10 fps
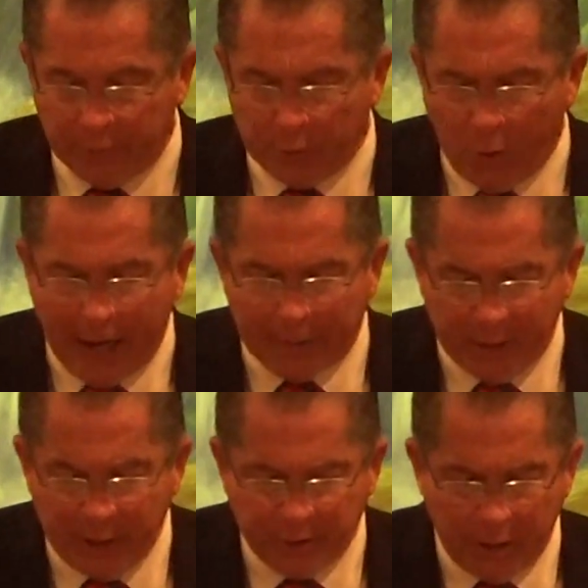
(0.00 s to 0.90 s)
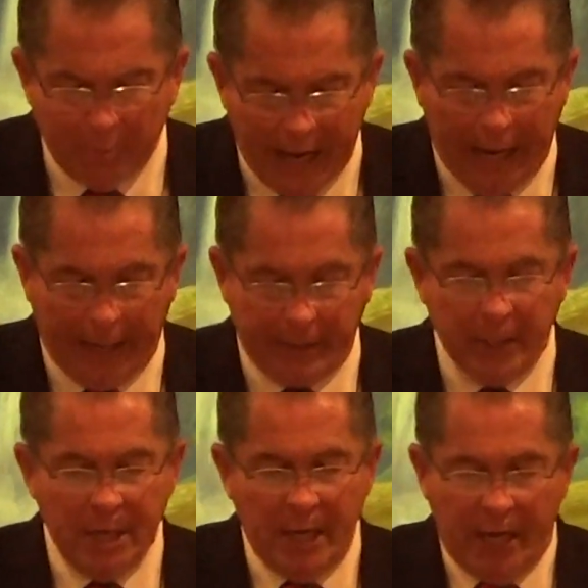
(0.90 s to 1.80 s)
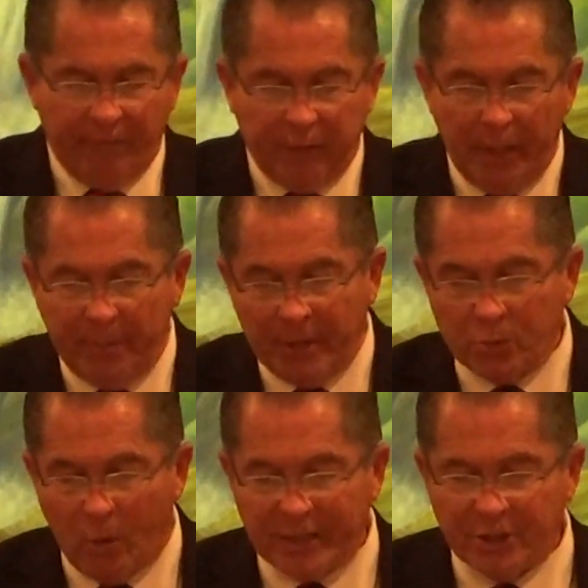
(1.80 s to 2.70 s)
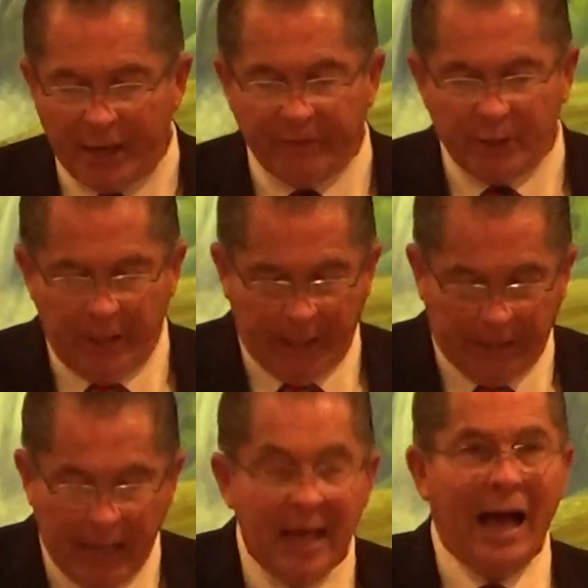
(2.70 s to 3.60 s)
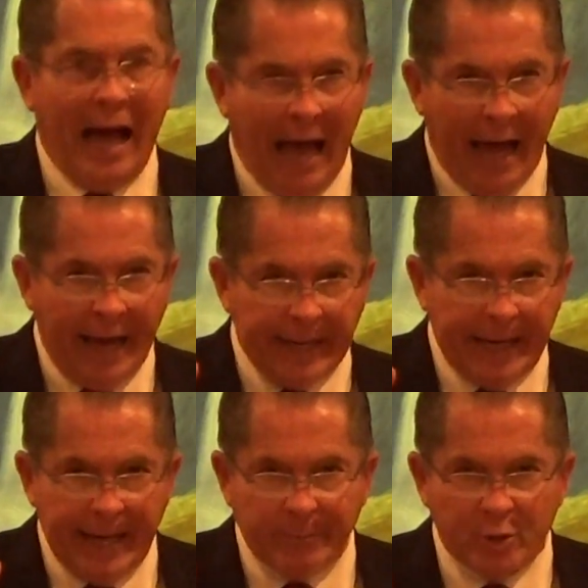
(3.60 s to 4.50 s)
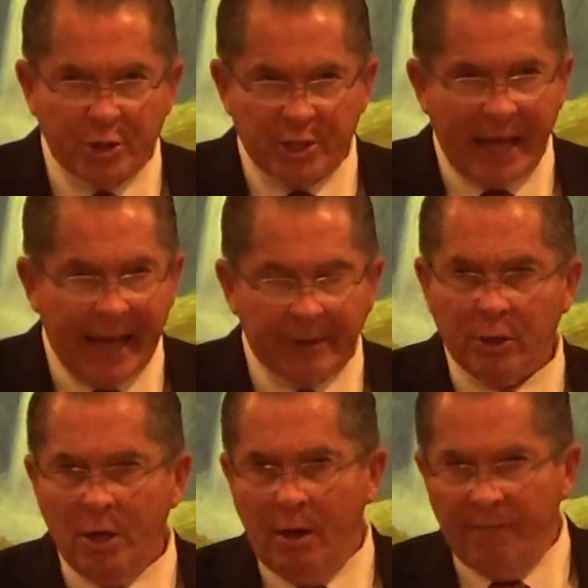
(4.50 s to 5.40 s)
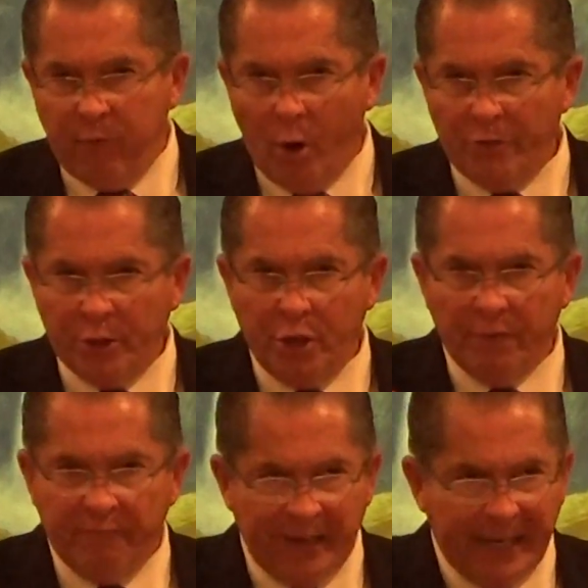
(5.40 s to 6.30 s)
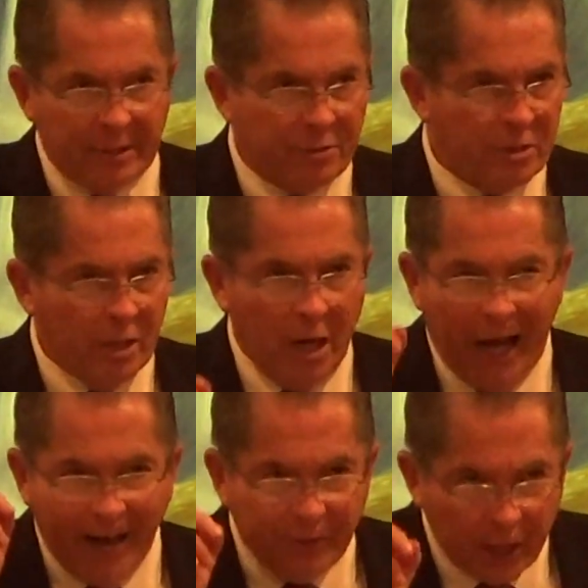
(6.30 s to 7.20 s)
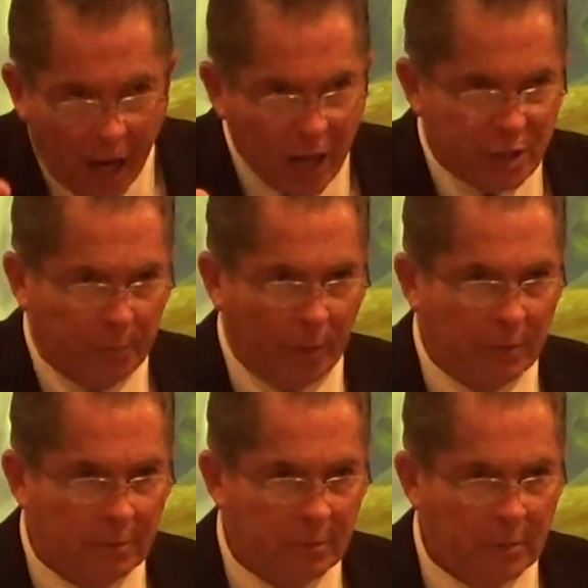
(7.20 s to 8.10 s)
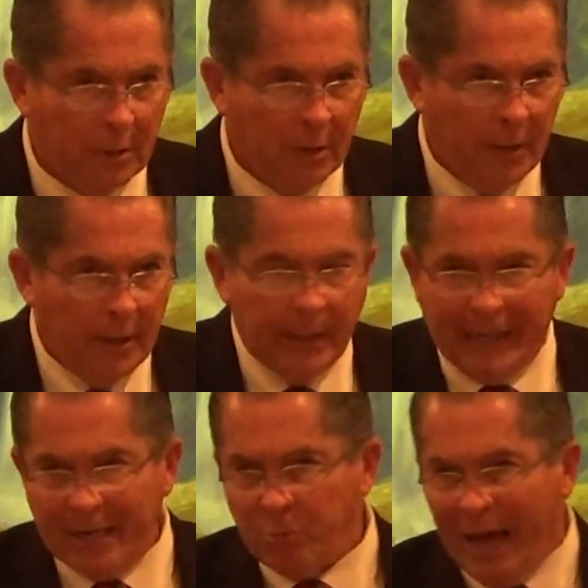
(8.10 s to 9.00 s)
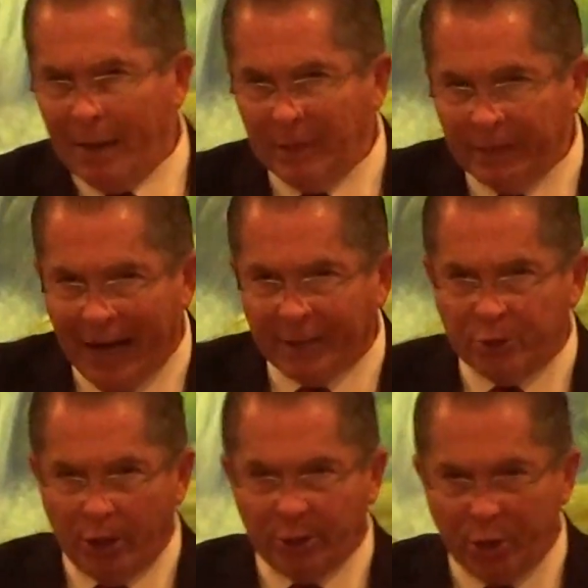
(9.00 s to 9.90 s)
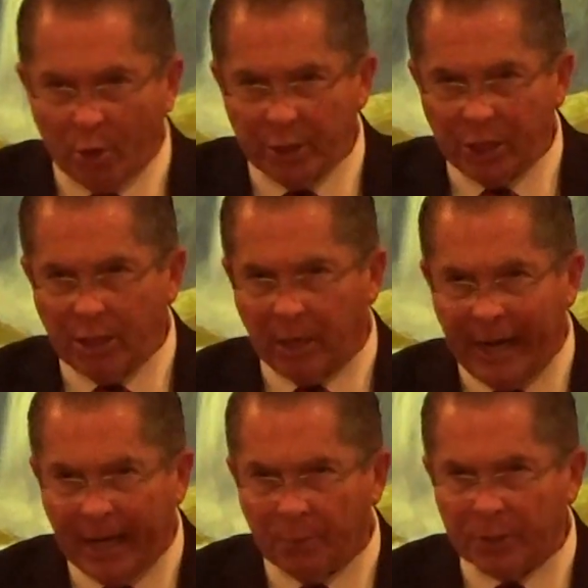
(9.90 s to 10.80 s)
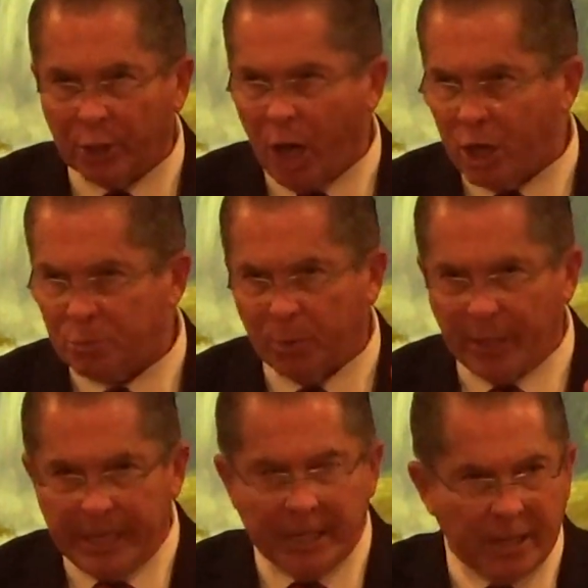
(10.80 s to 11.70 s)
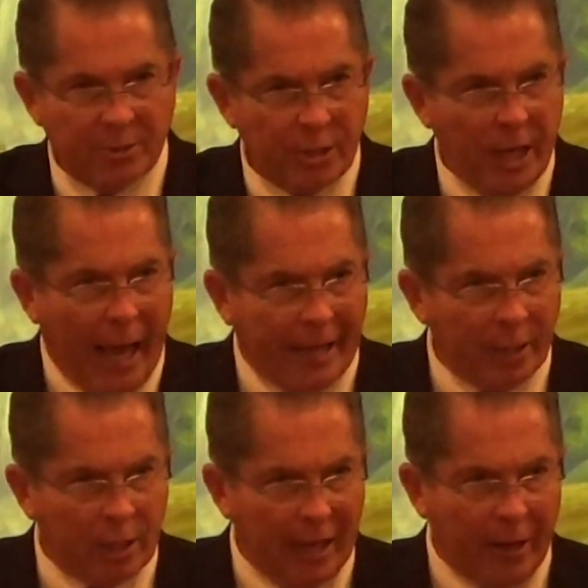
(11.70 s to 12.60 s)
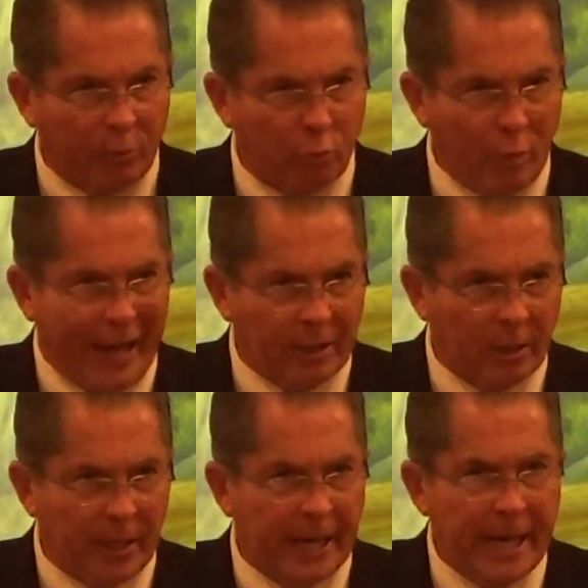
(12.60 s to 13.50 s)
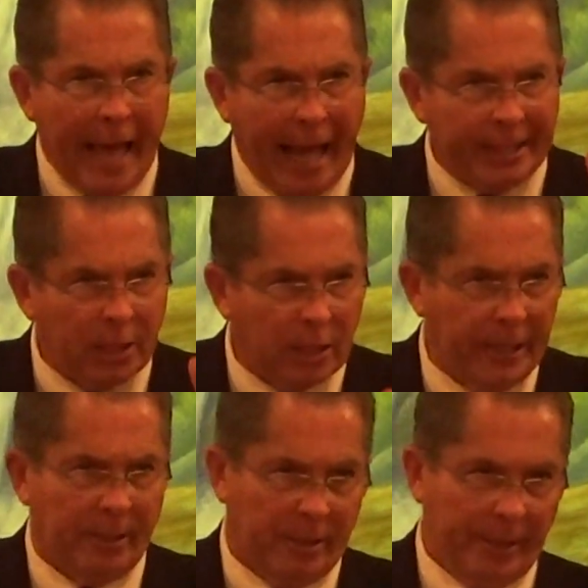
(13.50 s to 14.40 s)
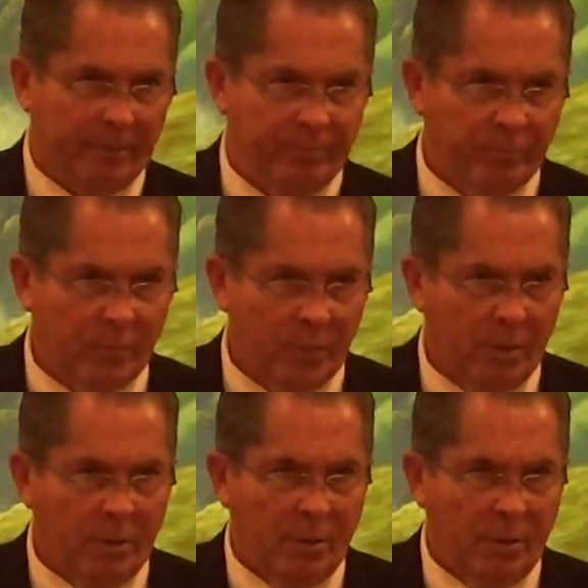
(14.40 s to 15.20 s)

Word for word: for your admonition and mine, in Philippians one seventeen, I am set for the defense of the gospel. That's why I believe our church ought to declare what the gospel is and declare it regularly and clearly. Amen.